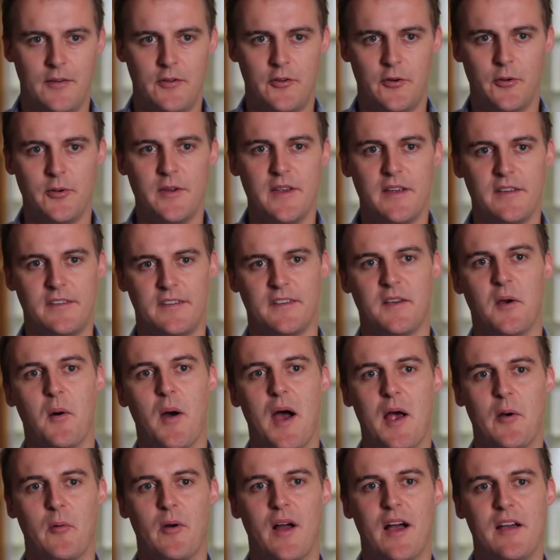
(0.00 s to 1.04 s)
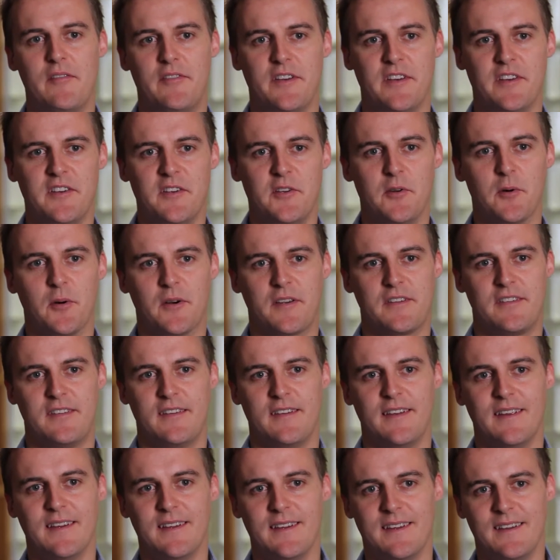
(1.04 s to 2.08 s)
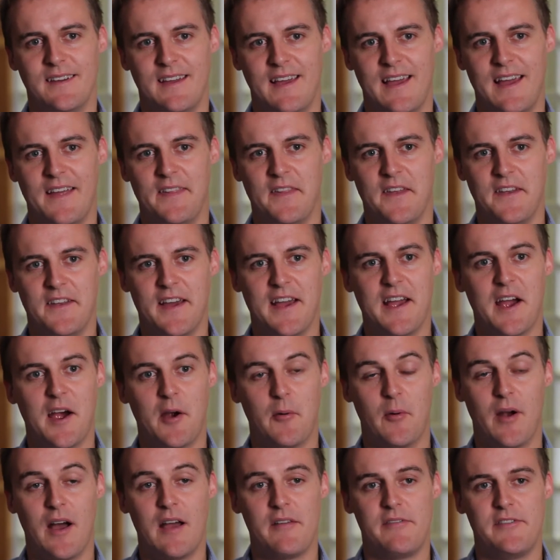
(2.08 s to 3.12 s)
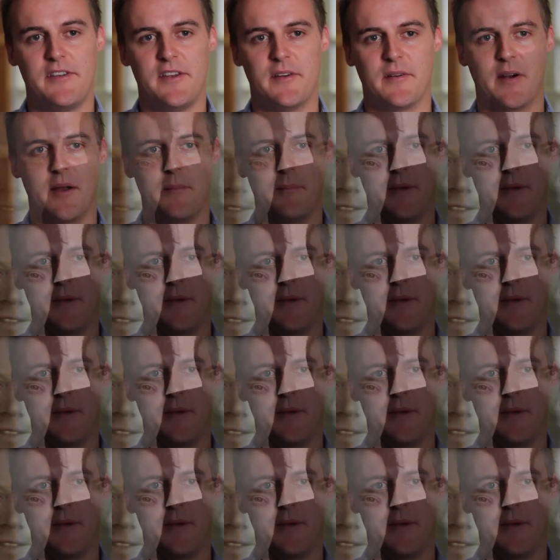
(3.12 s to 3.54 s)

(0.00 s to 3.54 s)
Two years ago, I arrived in New York City, and the day I arrived here, I